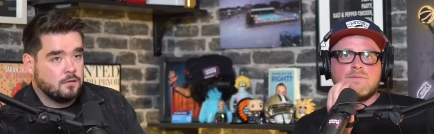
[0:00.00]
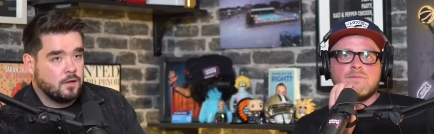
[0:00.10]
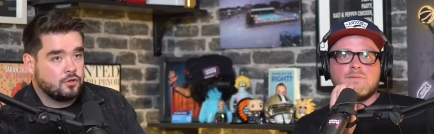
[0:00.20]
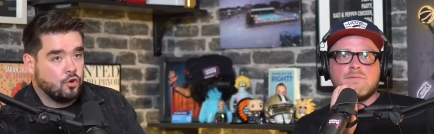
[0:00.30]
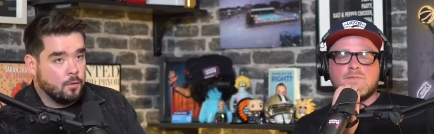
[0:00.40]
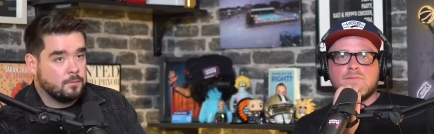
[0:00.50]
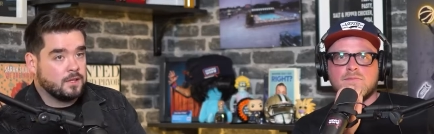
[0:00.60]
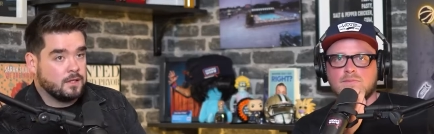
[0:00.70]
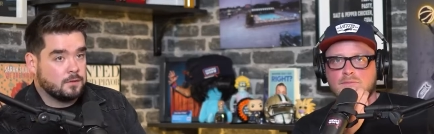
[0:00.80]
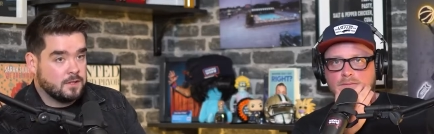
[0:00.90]
Speaker 1: has cummed
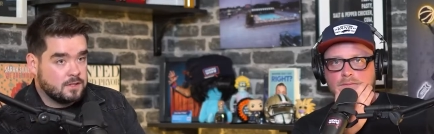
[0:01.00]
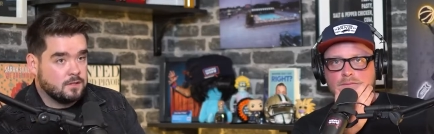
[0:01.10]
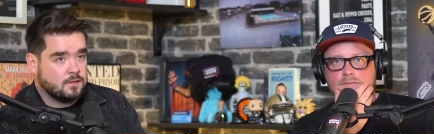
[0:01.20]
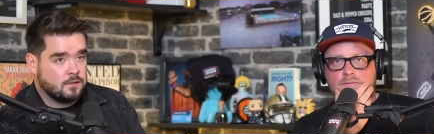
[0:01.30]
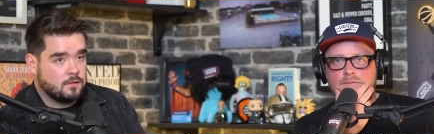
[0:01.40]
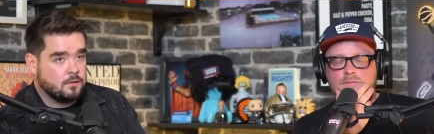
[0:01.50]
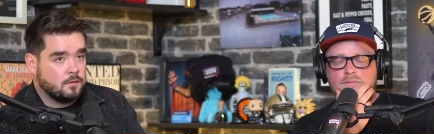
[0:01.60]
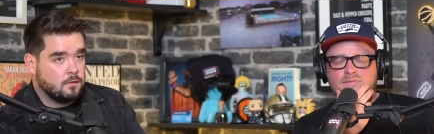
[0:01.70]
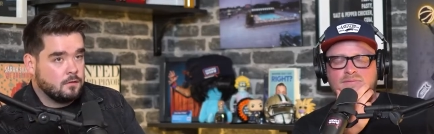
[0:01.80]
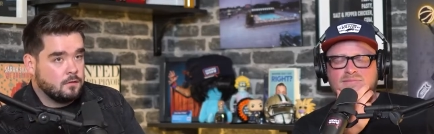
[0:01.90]
in his missus.
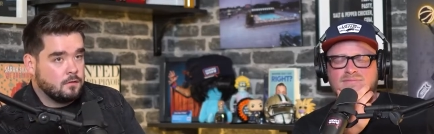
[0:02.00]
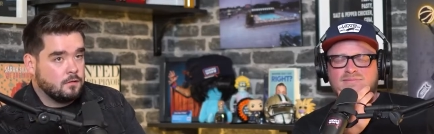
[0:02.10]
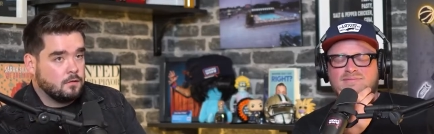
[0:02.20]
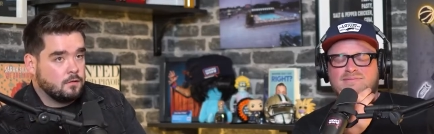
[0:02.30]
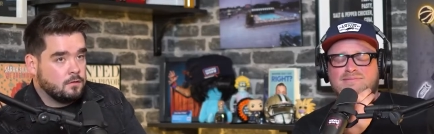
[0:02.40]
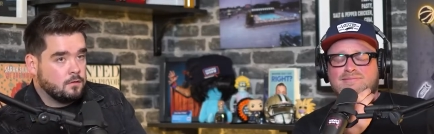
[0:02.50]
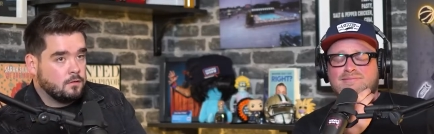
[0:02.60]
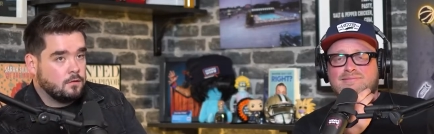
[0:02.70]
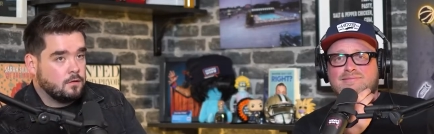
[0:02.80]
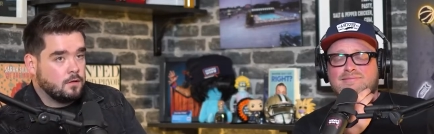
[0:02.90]
It's Leroy's.
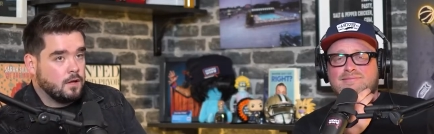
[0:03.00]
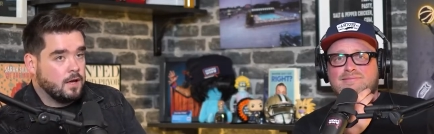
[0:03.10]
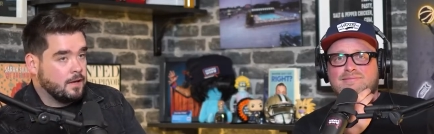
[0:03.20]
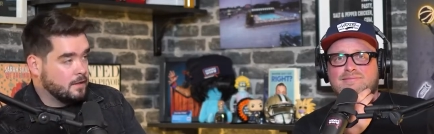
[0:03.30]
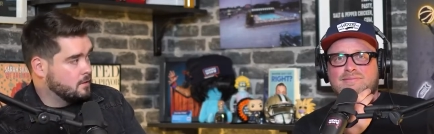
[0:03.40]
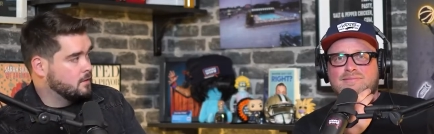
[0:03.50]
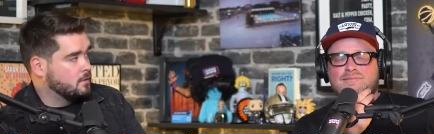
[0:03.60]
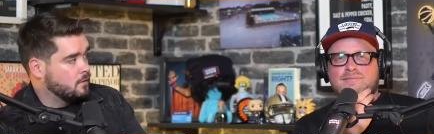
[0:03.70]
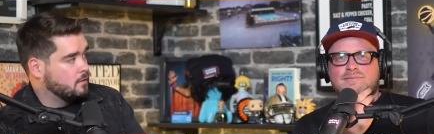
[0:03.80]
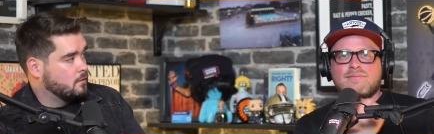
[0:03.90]
And that's...
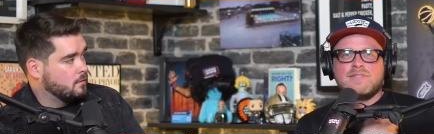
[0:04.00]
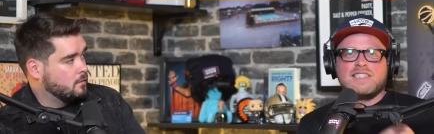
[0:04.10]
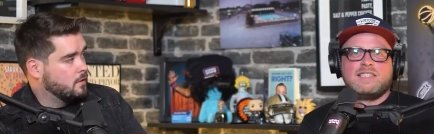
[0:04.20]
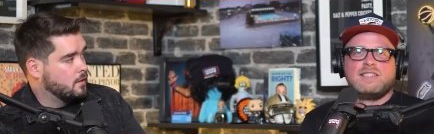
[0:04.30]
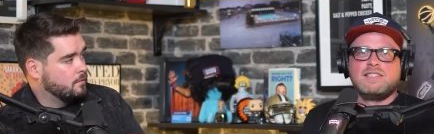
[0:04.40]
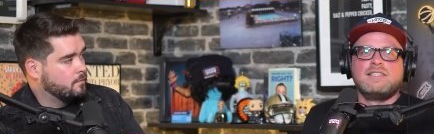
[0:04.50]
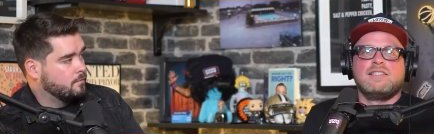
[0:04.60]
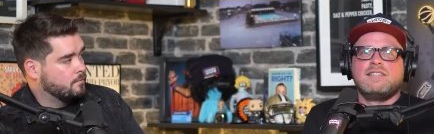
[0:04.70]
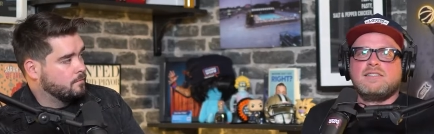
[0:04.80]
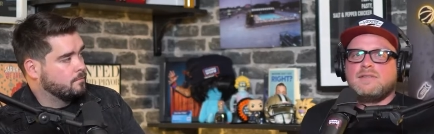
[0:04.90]
Yeah.
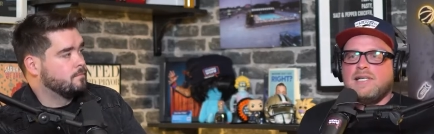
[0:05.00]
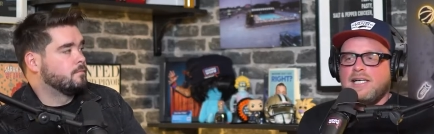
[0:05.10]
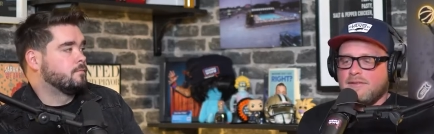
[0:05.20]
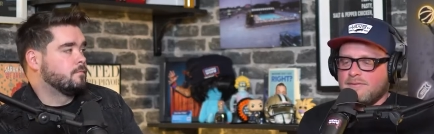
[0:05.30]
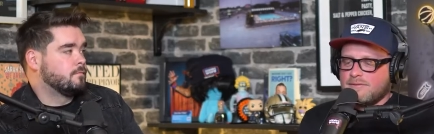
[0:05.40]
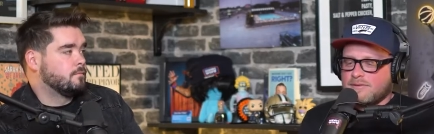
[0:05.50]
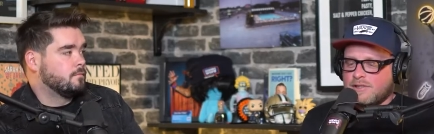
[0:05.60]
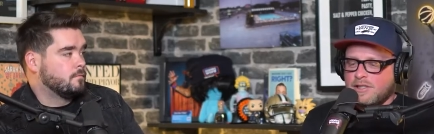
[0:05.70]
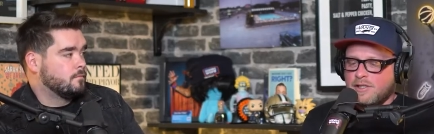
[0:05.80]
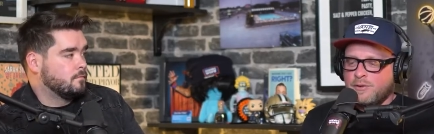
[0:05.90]
Speaker 2: Well,
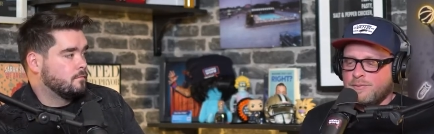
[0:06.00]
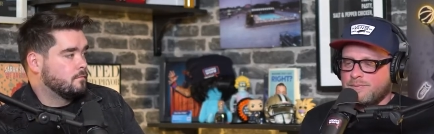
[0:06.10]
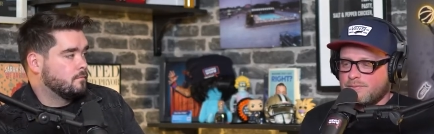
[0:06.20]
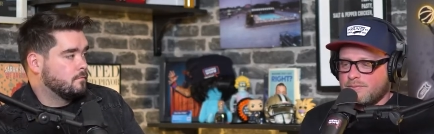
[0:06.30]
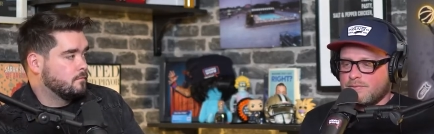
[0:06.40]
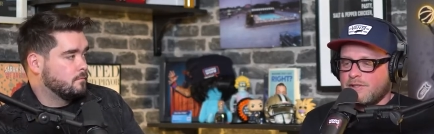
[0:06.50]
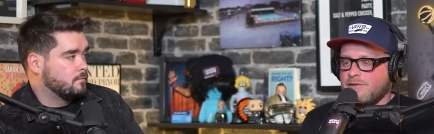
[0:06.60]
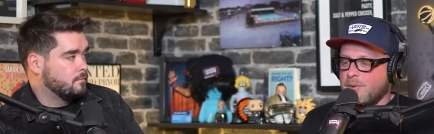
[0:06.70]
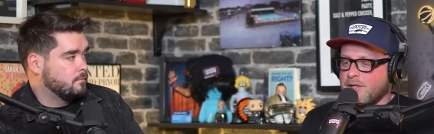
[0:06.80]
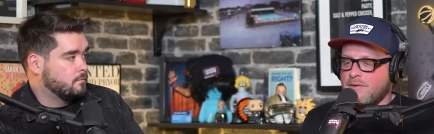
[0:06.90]
cool. If
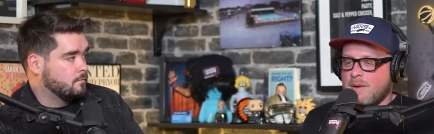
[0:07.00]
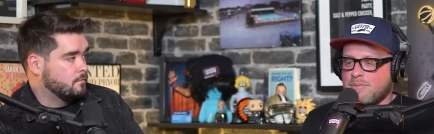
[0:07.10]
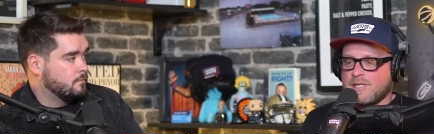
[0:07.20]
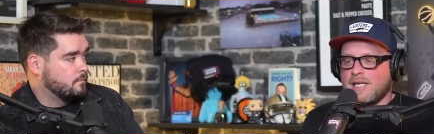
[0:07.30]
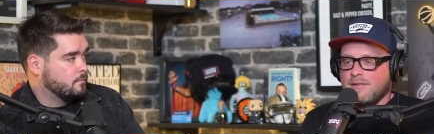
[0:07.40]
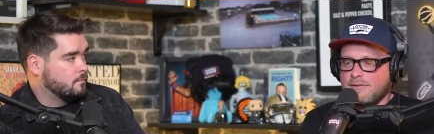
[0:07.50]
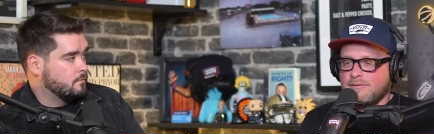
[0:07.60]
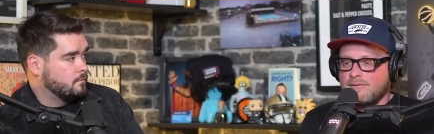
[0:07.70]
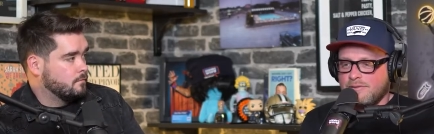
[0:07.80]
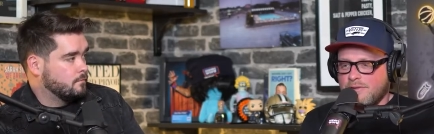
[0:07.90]
you want to represent
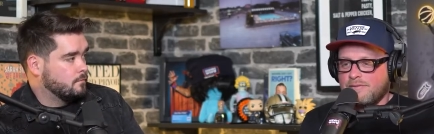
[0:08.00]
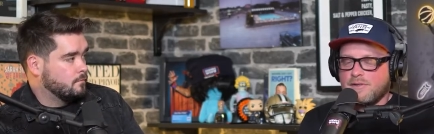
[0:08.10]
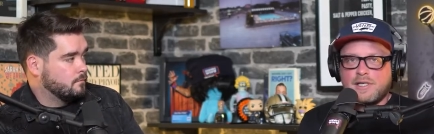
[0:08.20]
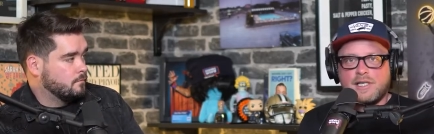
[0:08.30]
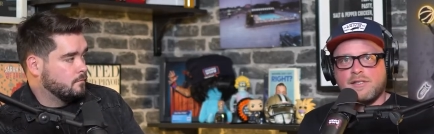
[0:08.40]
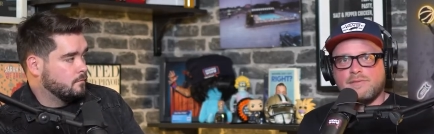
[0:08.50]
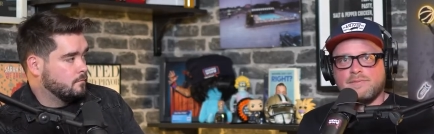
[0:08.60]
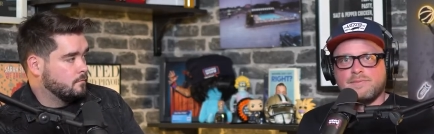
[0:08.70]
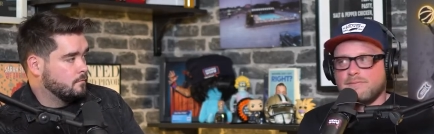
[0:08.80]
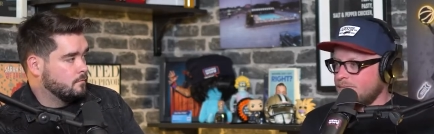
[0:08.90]
the fucking
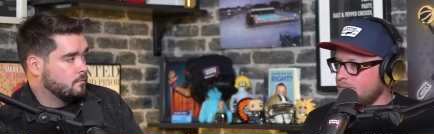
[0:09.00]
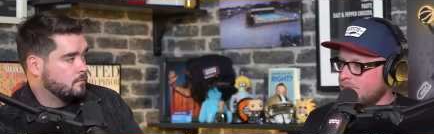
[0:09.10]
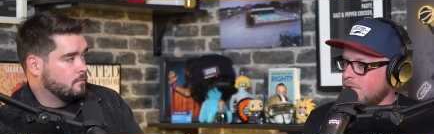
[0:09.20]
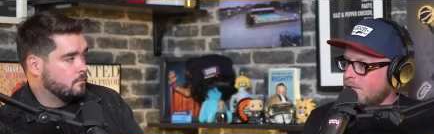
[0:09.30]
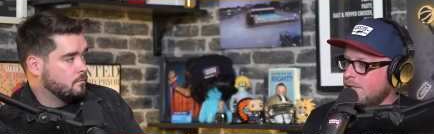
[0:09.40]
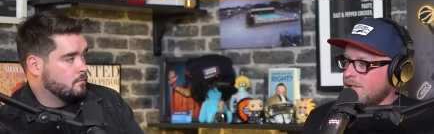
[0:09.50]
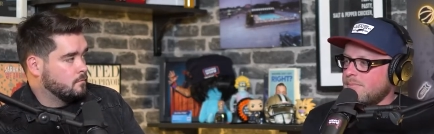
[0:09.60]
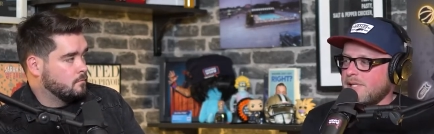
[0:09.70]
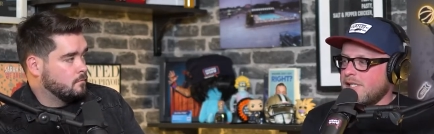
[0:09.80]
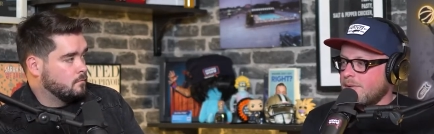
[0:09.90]

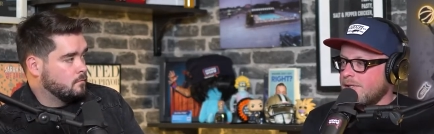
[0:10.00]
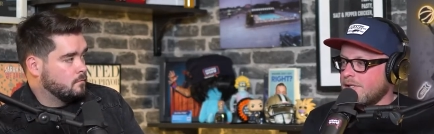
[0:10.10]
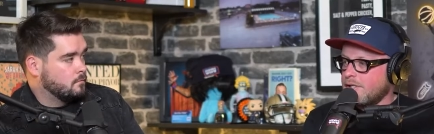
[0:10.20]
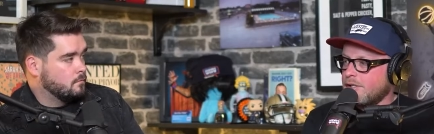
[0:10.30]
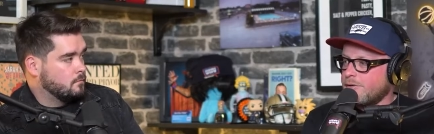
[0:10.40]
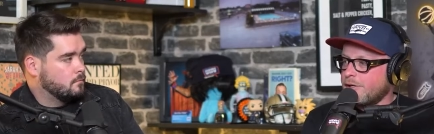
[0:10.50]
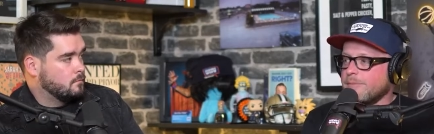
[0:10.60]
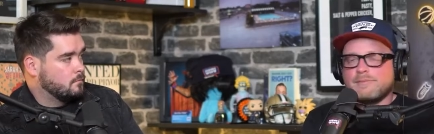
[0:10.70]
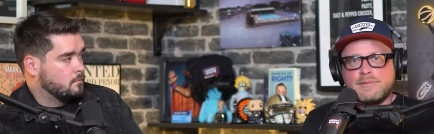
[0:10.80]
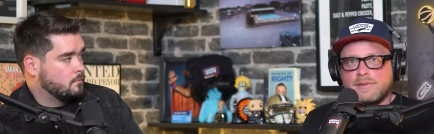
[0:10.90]
pedo in the courtroom,